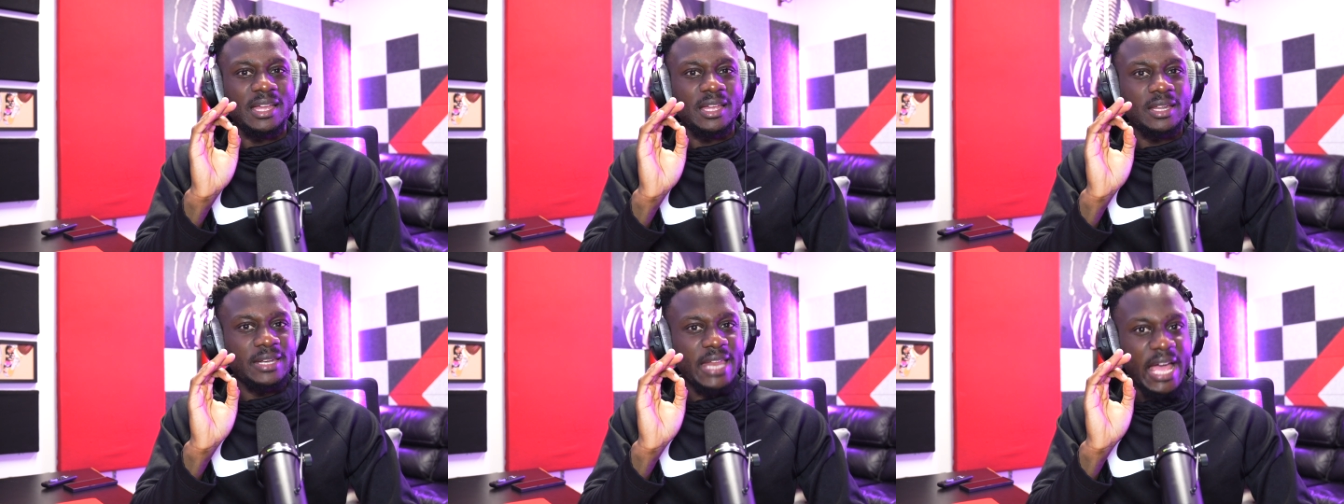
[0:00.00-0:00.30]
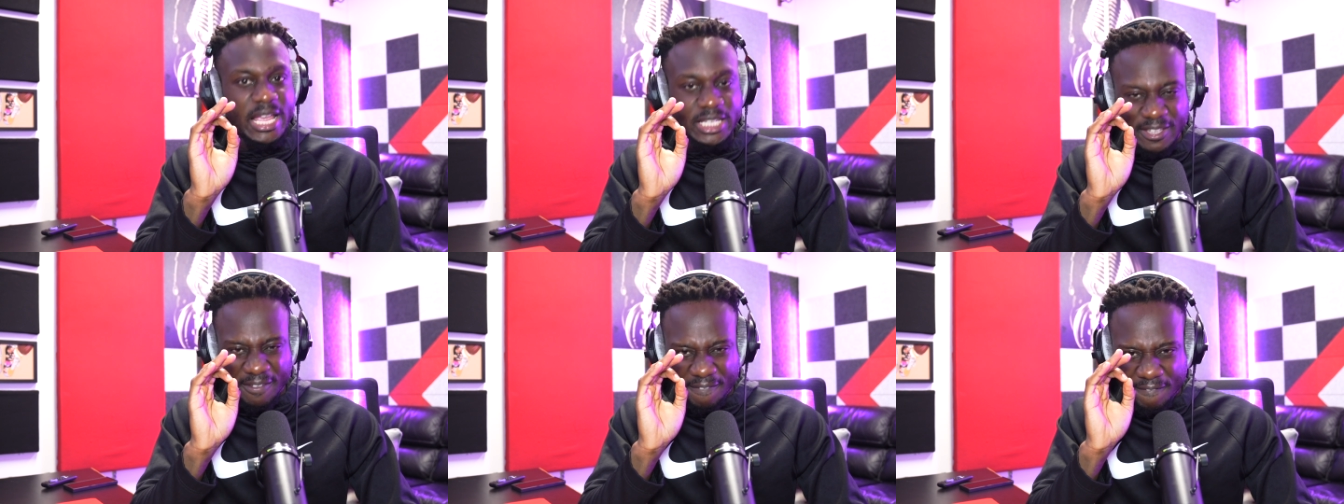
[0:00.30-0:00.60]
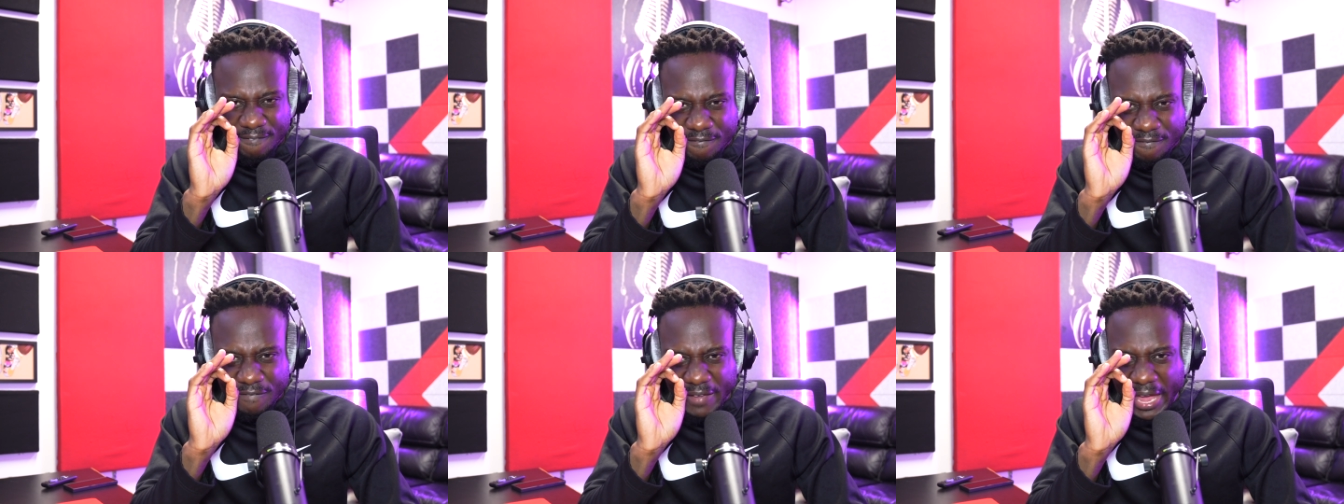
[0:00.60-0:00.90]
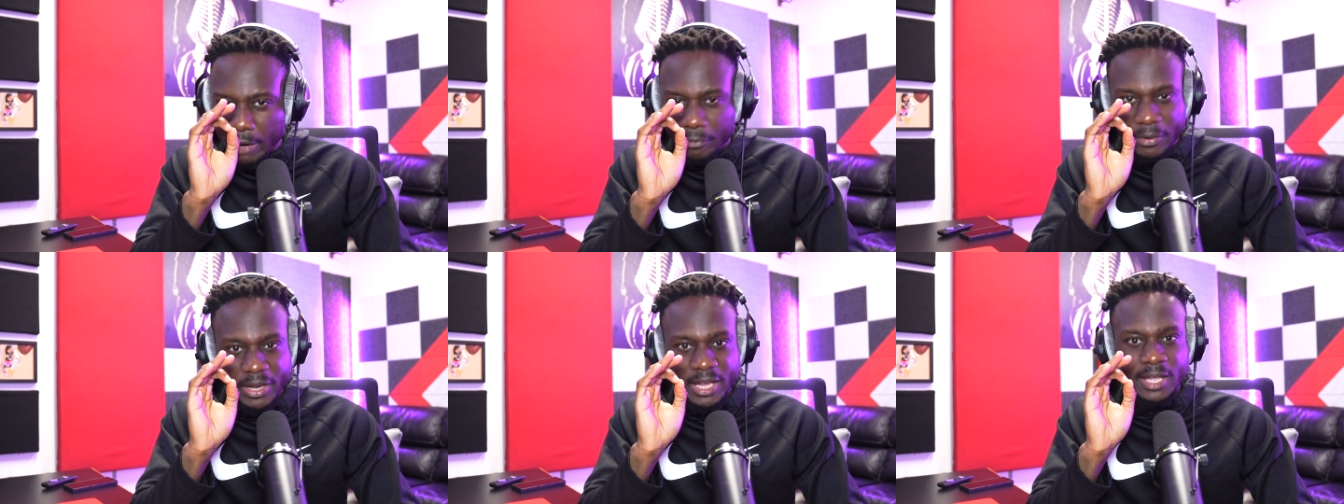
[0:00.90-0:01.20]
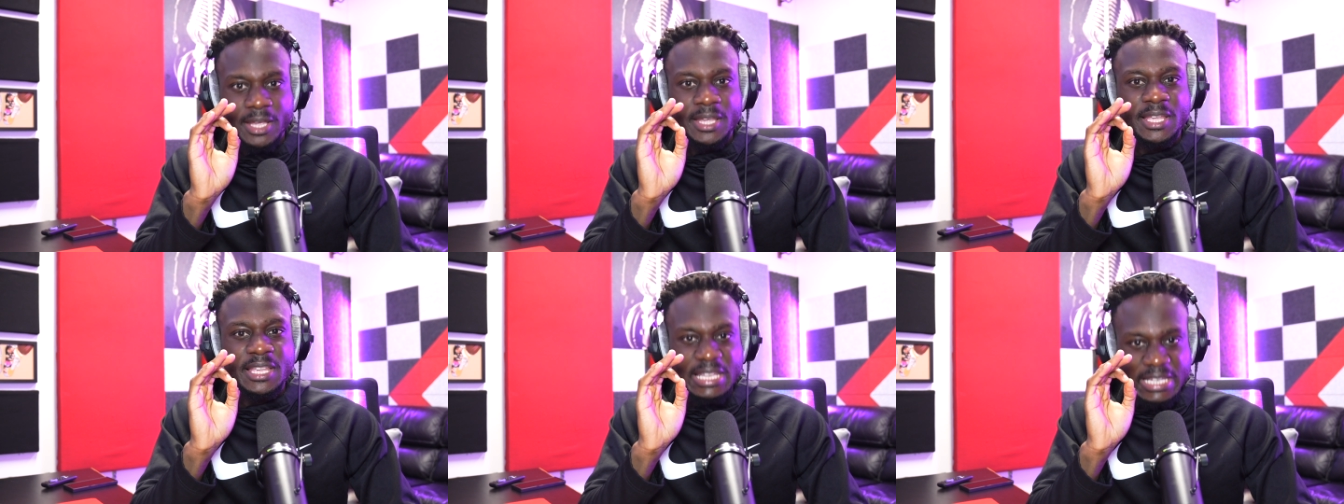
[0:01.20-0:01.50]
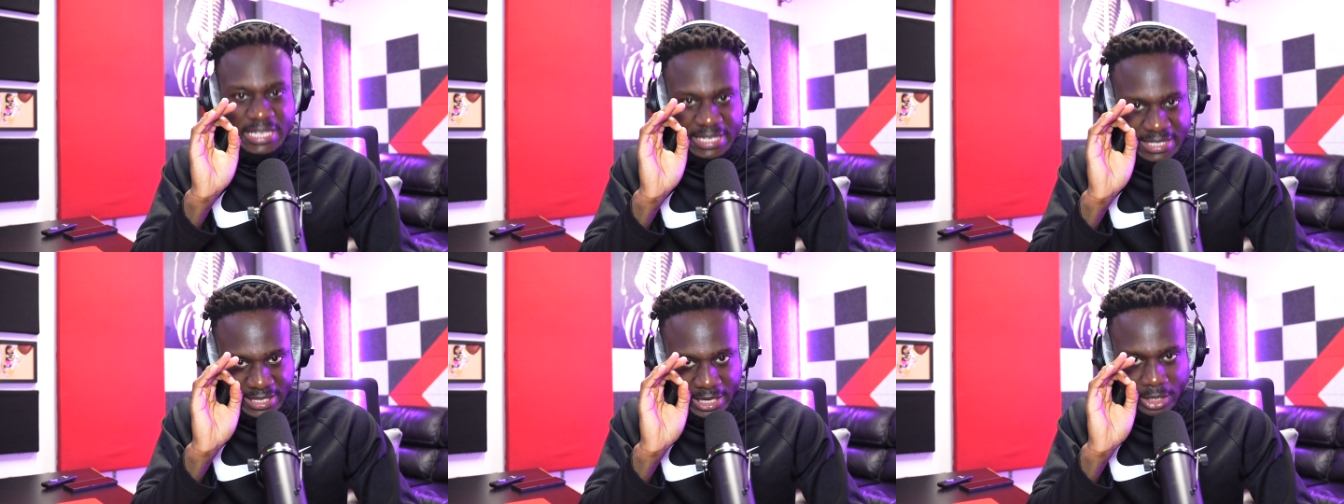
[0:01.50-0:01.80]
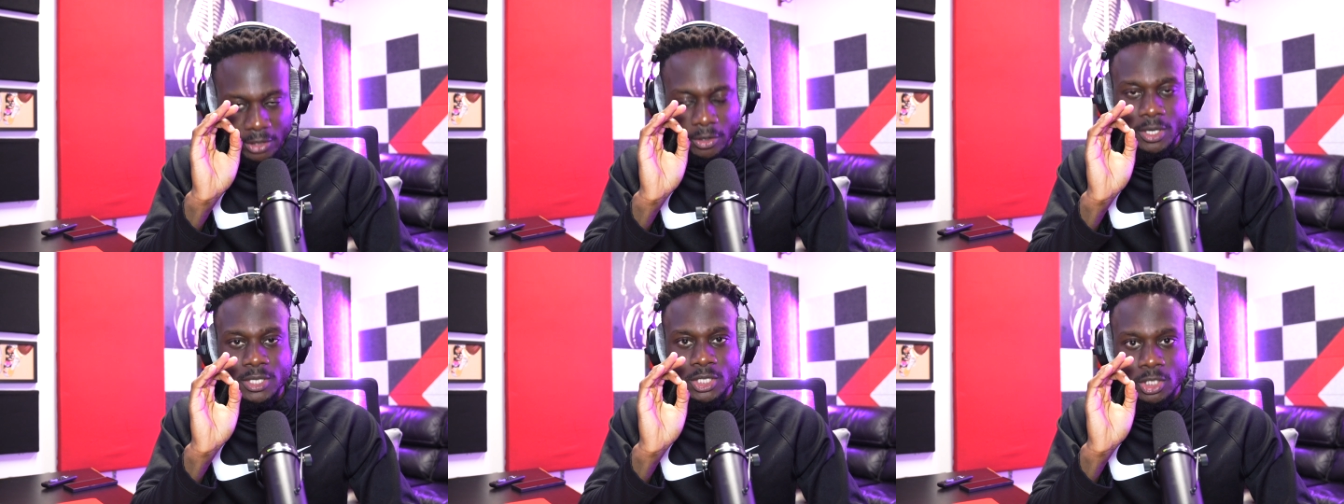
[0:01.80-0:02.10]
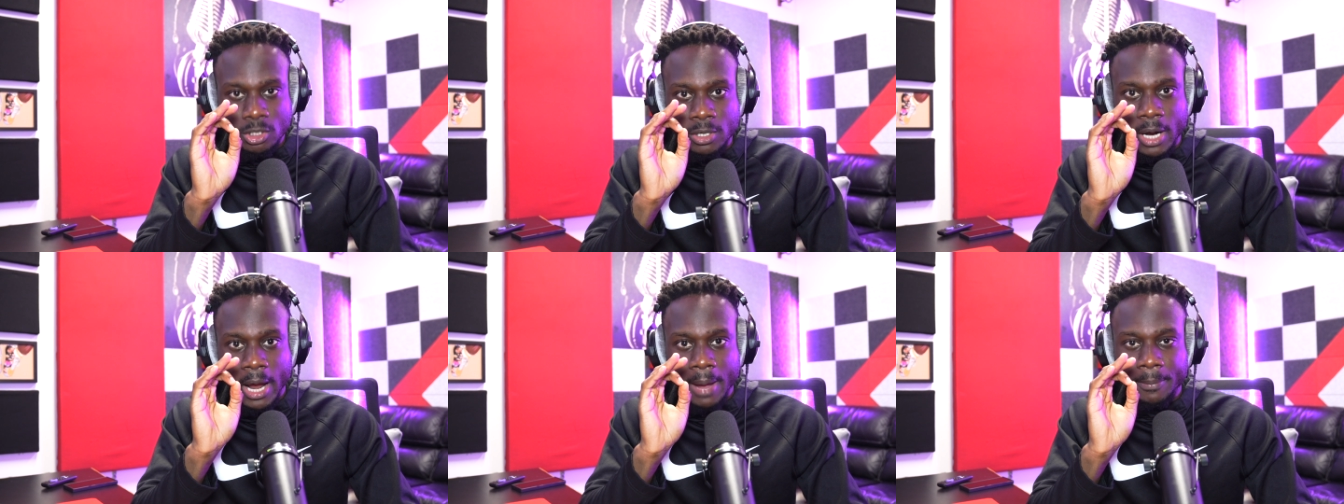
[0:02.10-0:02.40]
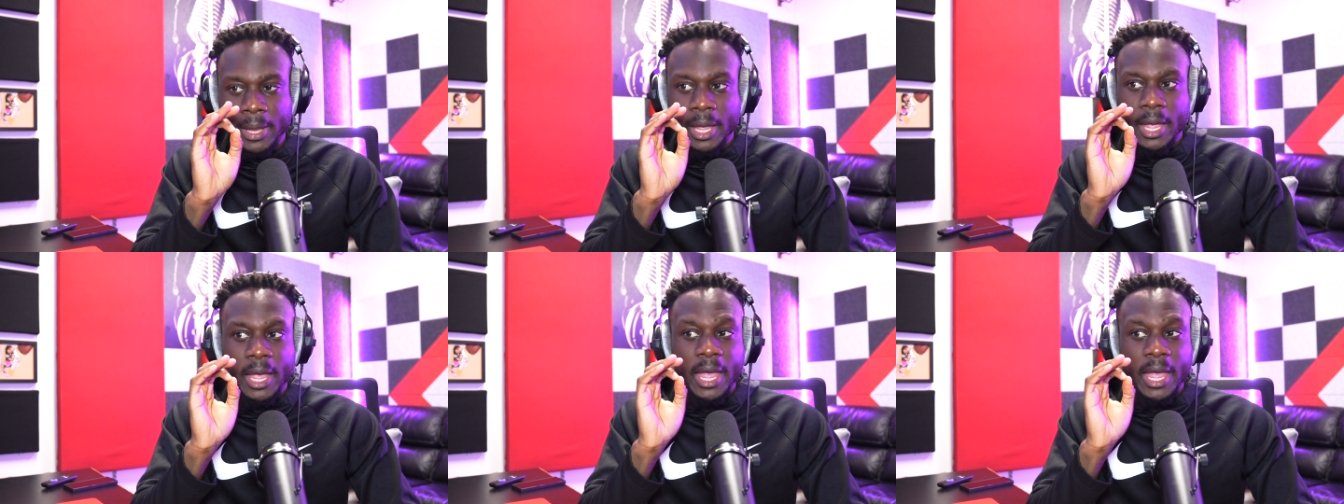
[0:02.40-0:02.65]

that's a very serious crime,